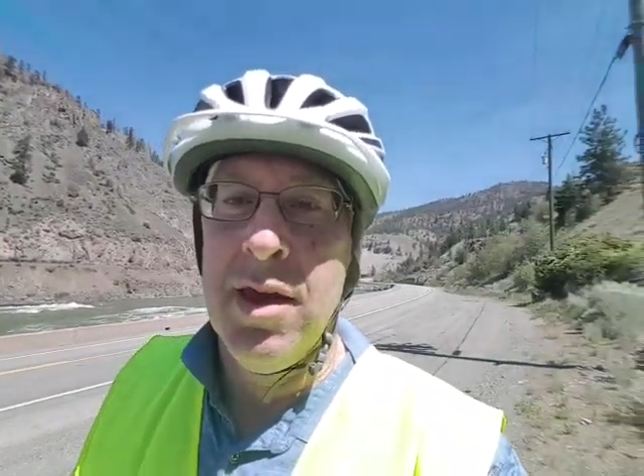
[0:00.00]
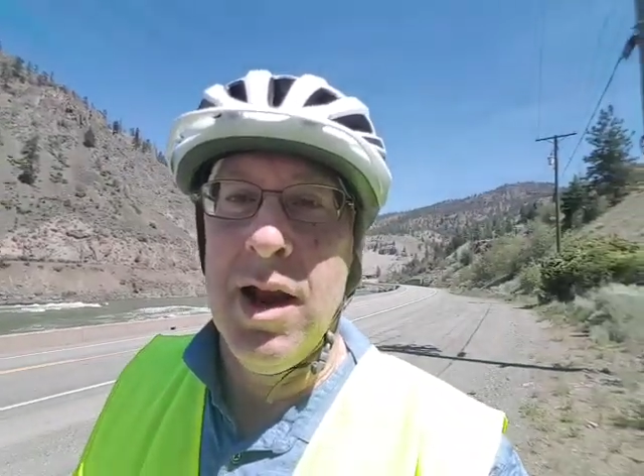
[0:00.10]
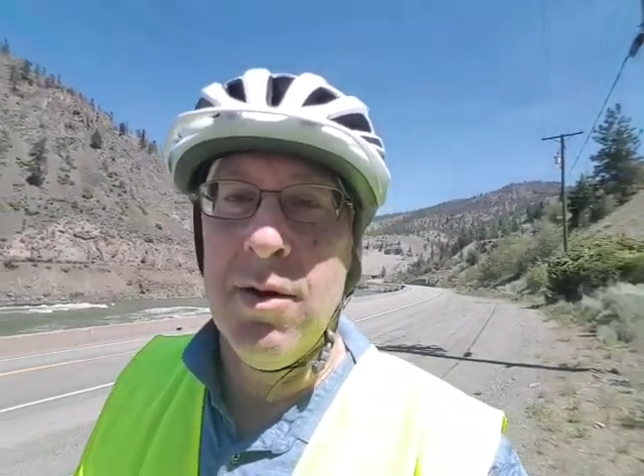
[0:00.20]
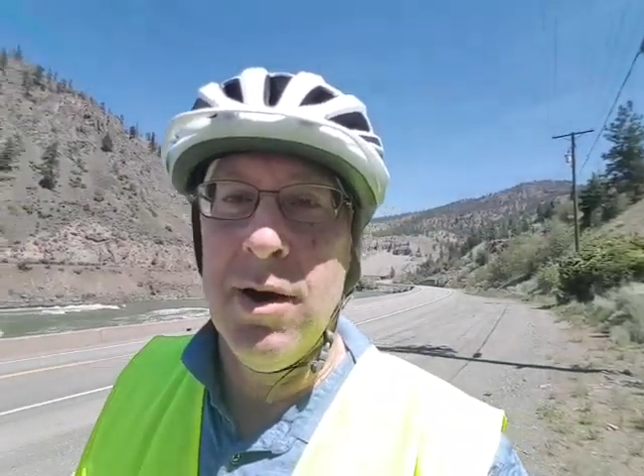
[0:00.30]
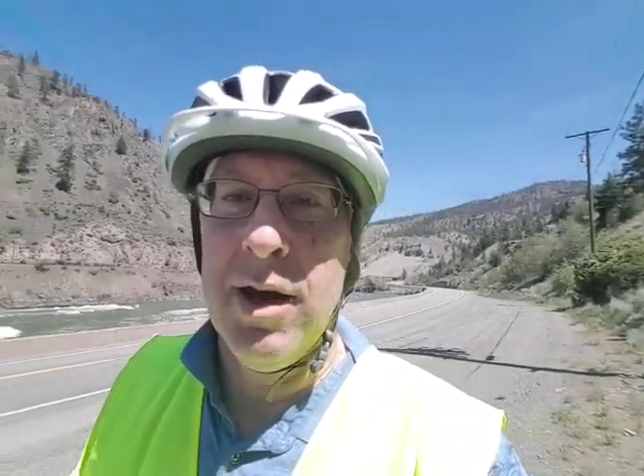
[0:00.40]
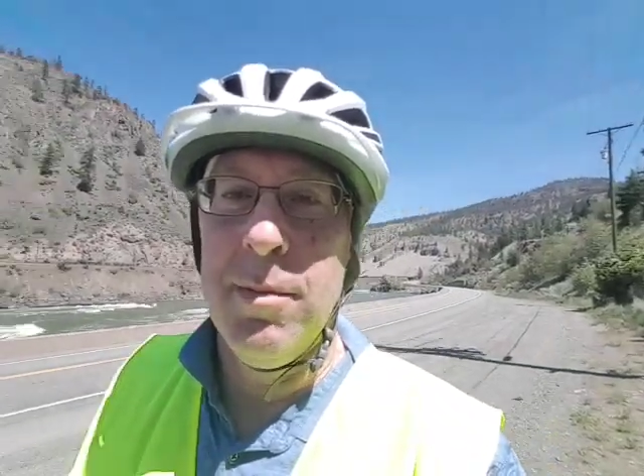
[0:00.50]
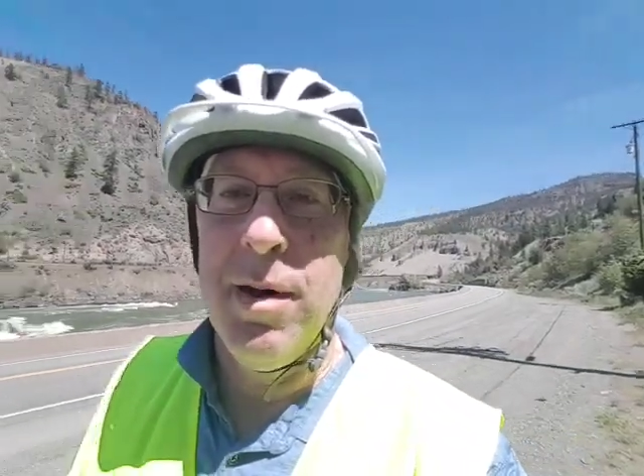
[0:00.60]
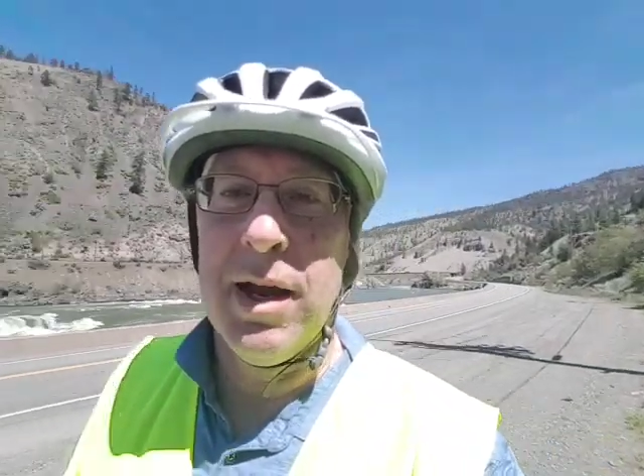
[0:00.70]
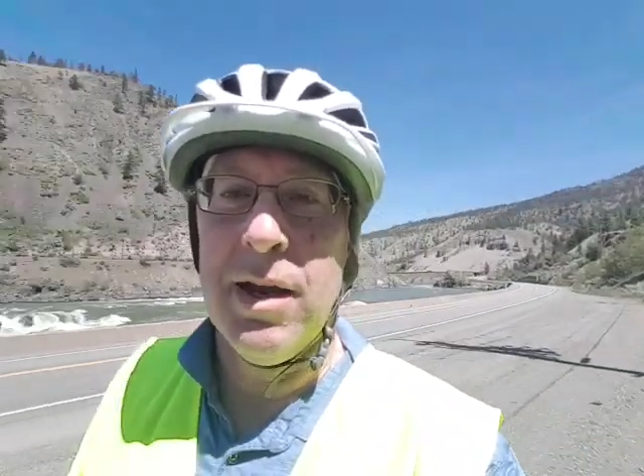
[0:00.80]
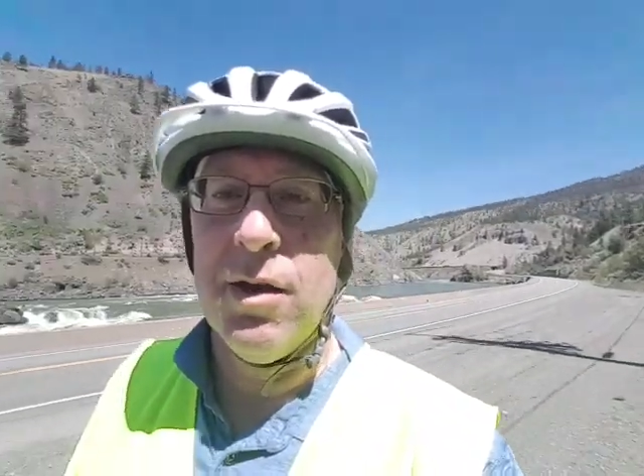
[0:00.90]
Anyway,
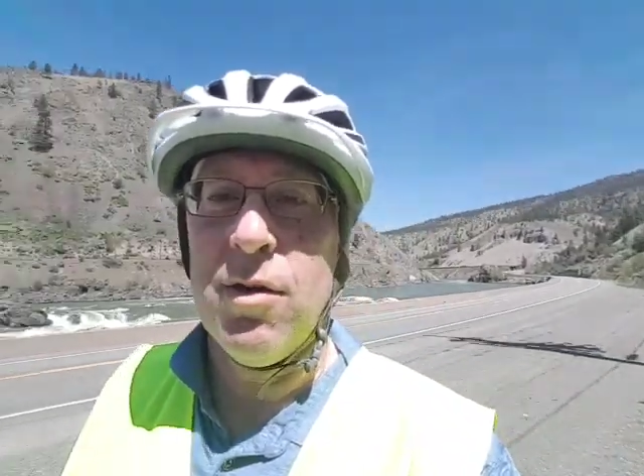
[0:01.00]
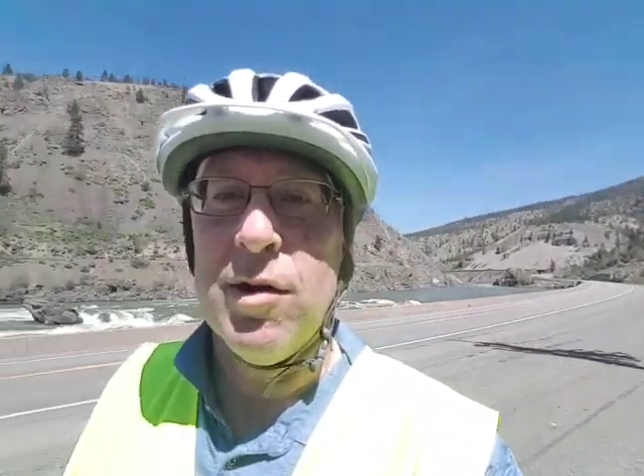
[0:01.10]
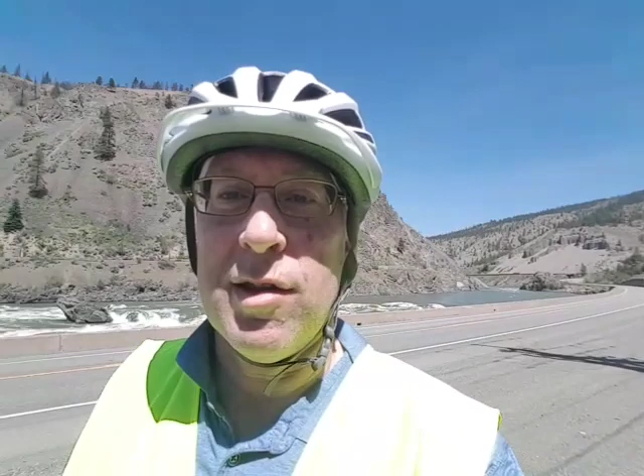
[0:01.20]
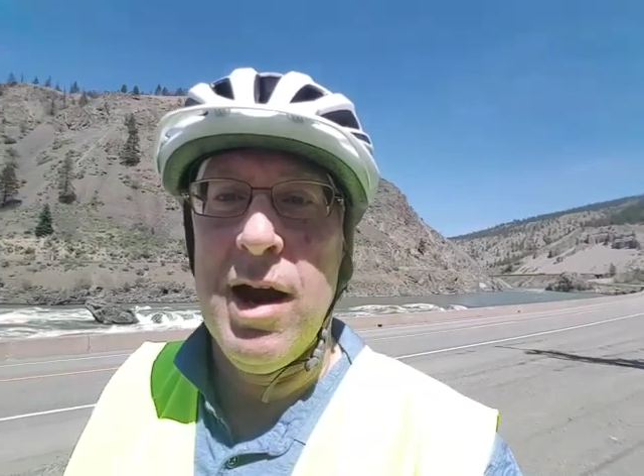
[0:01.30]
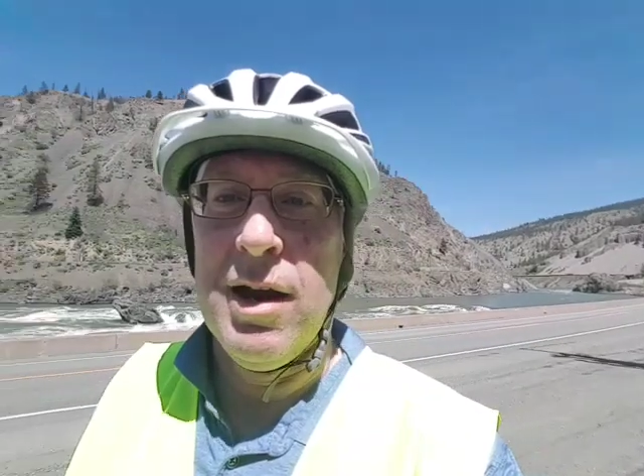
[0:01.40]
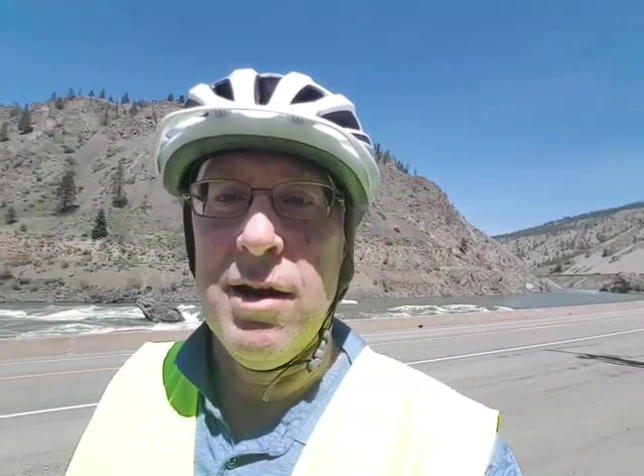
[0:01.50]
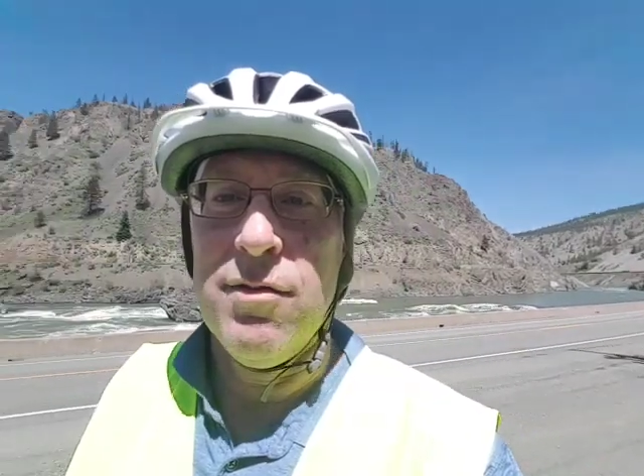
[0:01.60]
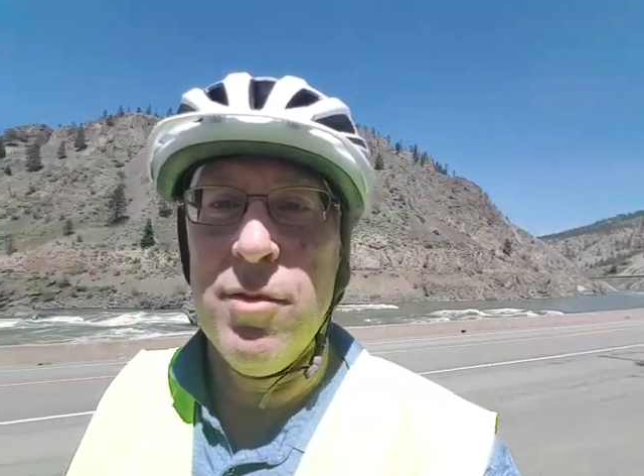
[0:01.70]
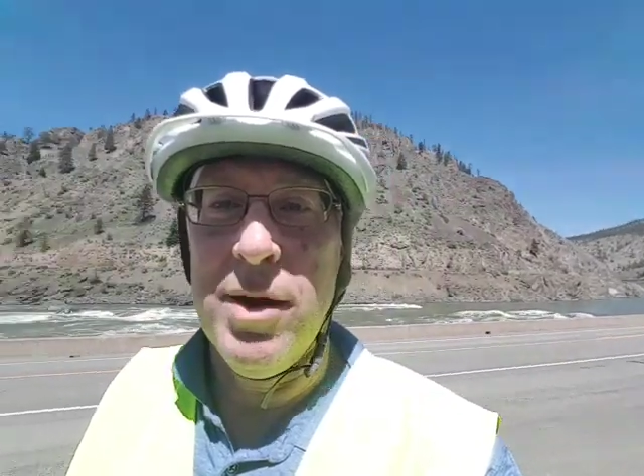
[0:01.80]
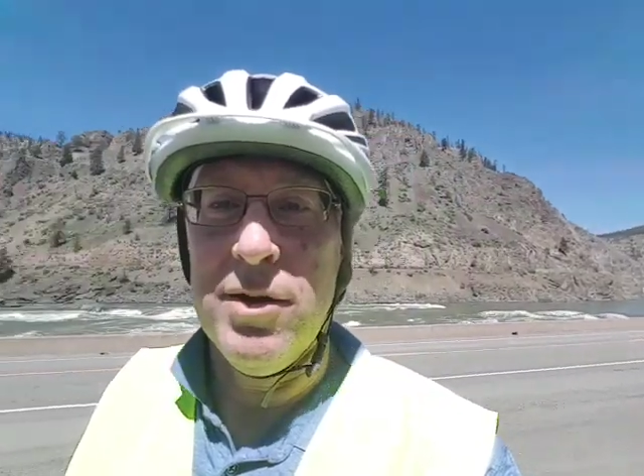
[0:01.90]
biking across Canada
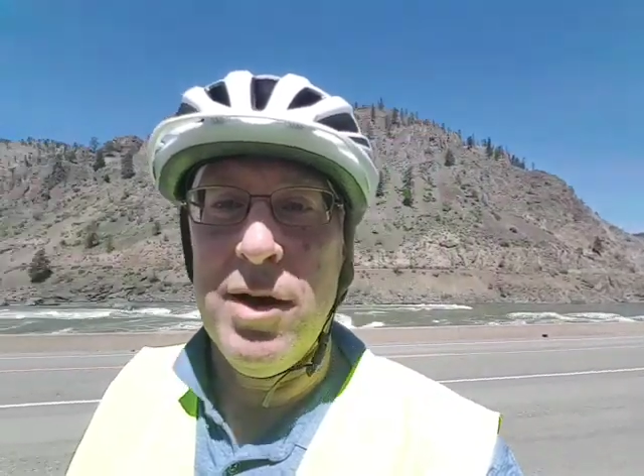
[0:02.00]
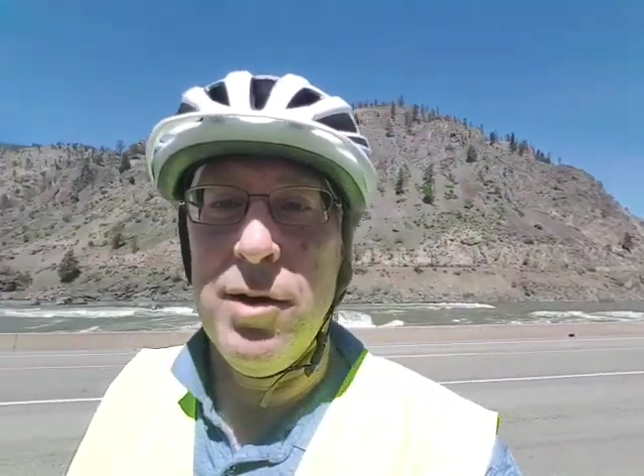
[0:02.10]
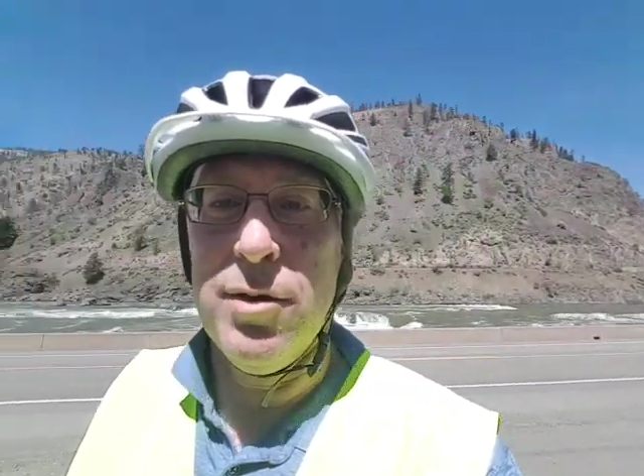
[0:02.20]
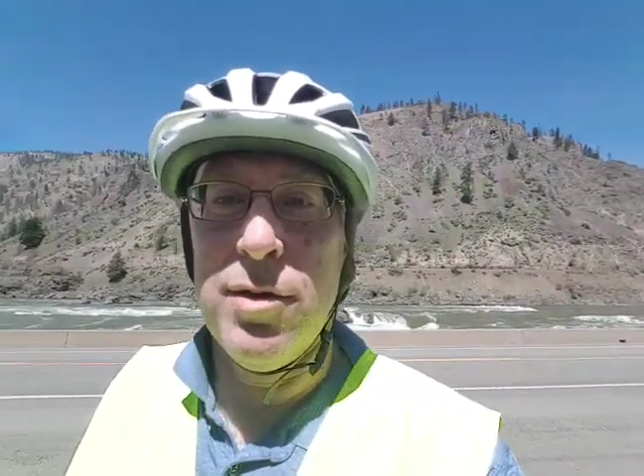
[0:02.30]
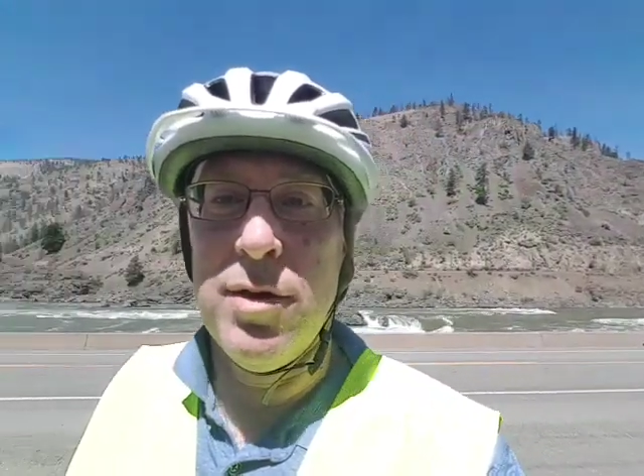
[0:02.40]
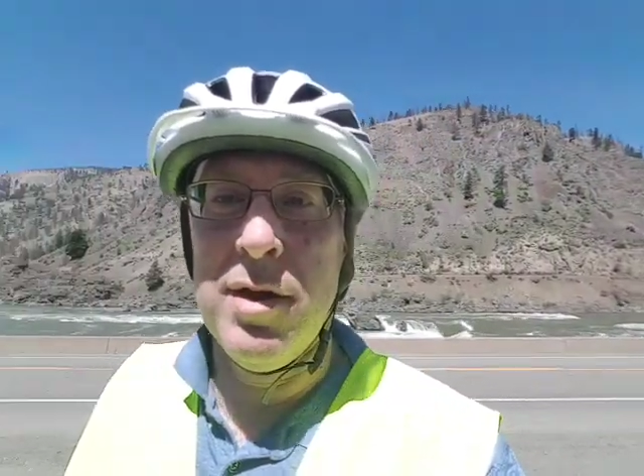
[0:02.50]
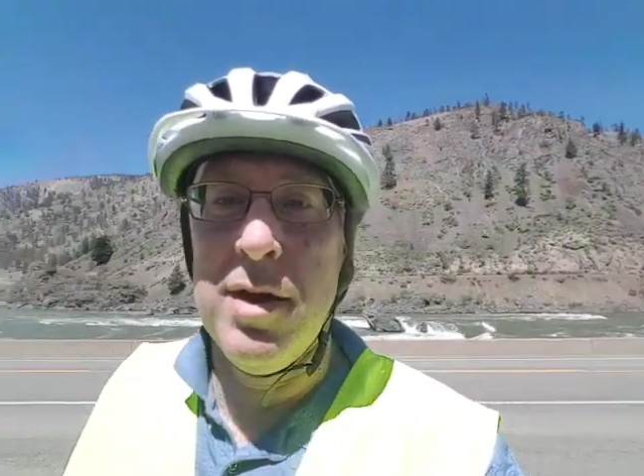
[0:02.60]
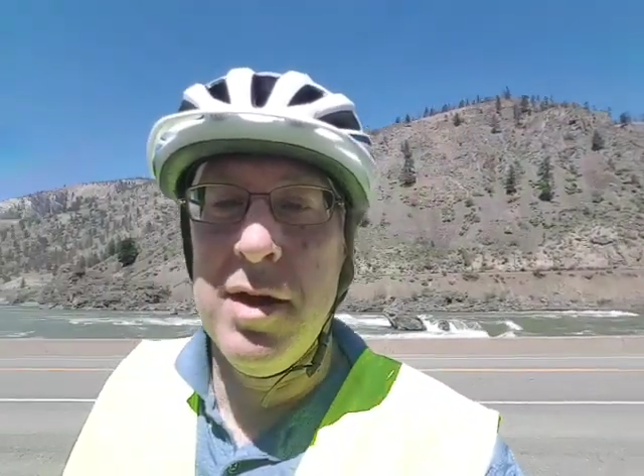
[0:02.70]
for mental health.